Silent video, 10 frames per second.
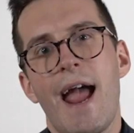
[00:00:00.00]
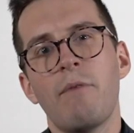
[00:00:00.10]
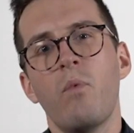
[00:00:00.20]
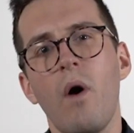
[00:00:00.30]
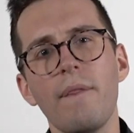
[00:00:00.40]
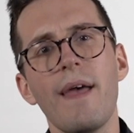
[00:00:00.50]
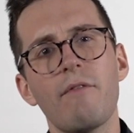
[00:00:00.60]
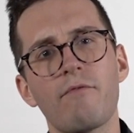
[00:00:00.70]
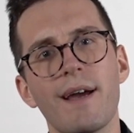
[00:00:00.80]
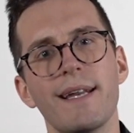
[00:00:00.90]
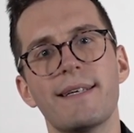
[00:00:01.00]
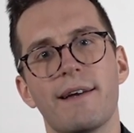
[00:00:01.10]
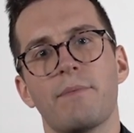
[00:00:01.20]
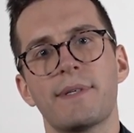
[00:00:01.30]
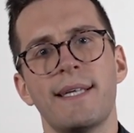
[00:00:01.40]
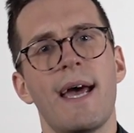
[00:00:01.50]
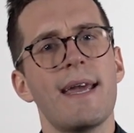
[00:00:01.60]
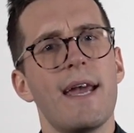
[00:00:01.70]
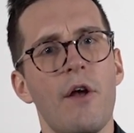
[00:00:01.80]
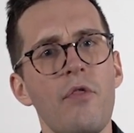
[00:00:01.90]
And what that really did was
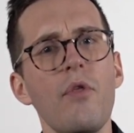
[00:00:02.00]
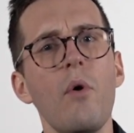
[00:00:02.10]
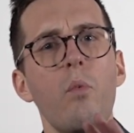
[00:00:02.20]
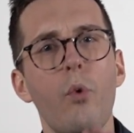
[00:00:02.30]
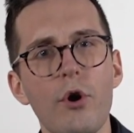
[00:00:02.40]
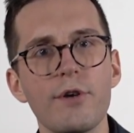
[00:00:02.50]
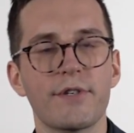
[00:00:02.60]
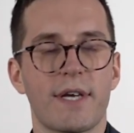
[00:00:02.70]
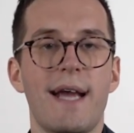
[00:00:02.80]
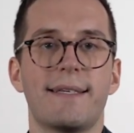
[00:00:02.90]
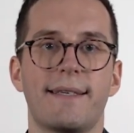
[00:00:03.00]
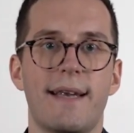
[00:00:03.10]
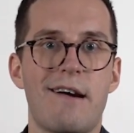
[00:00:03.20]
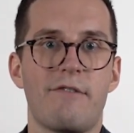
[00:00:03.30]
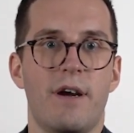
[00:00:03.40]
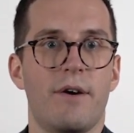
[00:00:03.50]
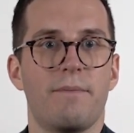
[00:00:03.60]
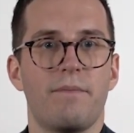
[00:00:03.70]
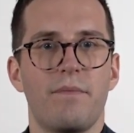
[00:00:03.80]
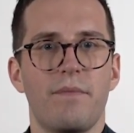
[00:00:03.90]
say, in the worst case scenario,
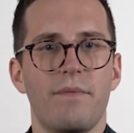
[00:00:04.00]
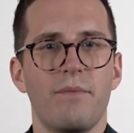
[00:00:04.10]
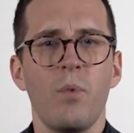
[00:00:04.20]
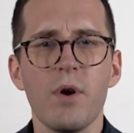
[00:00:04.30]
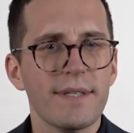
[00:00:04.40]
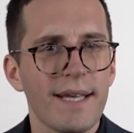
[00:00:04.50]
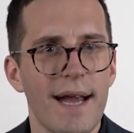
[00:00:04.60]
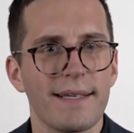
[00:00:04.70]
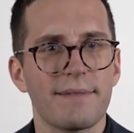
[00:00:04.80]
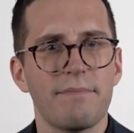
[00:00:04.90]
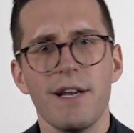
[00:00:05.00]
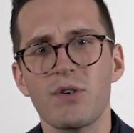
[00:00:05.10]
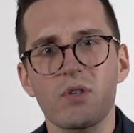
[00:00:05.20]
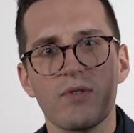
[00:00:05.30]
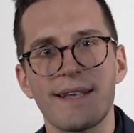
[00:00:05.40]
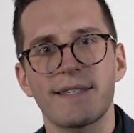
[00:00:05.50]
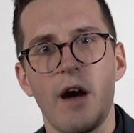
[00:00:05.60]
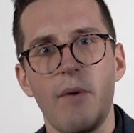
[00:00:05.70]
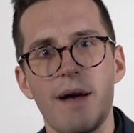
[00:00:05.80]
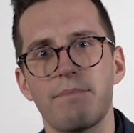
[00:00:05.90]
worst case, interest rates
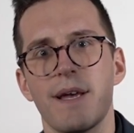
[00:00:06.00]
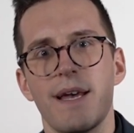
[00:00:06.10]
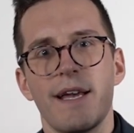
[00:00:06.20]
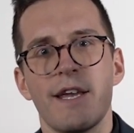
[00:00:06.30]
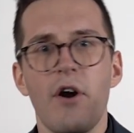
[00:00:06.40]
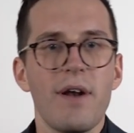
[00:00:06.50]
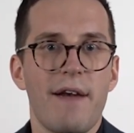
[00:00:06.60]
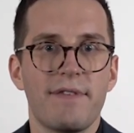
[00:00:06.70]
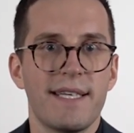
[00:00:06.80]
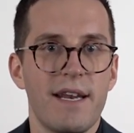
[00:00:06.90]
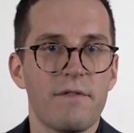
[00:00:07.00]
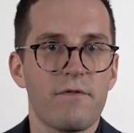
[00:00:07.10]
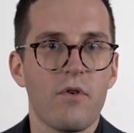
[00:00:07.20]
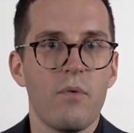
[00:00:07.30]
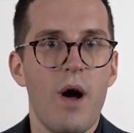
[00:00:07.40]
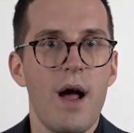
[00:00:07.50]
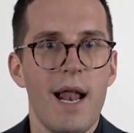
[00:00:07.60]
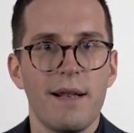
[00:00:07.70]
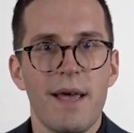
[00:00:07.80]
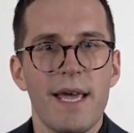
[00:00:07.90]
go up, you don't have a tenant for a
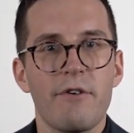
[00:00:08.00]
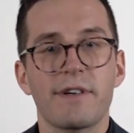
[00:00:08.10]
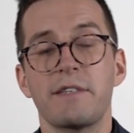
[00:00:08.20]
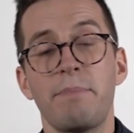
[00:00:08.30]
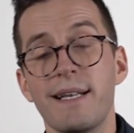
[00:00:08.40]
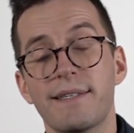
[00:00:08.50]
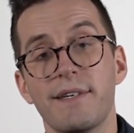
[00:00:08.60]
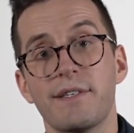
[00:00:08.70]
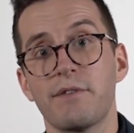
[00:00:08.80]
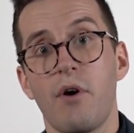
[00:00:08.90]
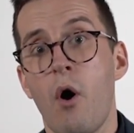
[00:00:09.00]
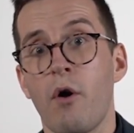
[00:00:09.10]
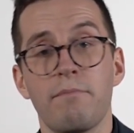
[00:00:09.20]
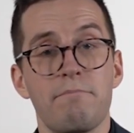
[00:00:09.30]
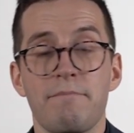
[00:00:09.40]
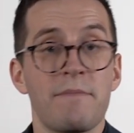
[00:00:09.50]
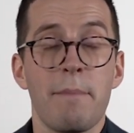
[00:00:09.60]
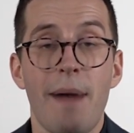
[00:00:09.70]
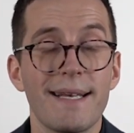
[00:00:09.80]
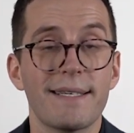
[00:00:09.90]
while, your expenses on
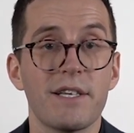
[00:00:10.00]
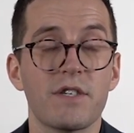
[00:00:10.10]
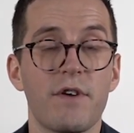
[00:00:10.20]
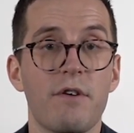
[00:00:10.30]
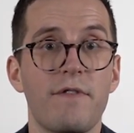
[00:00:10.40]
your maintenance for your